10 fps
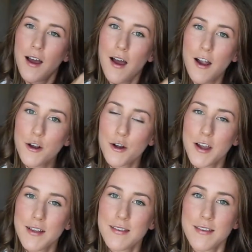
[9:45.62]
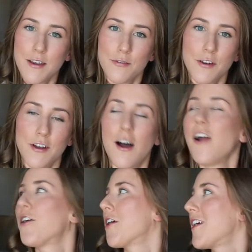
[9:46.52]
Are crickets safe for dogs?
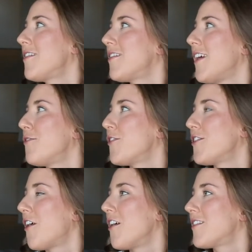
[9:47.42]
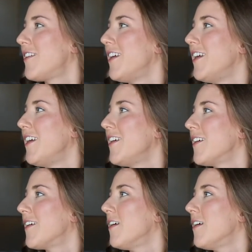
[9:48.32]
Are crickets safe for dogs to eat?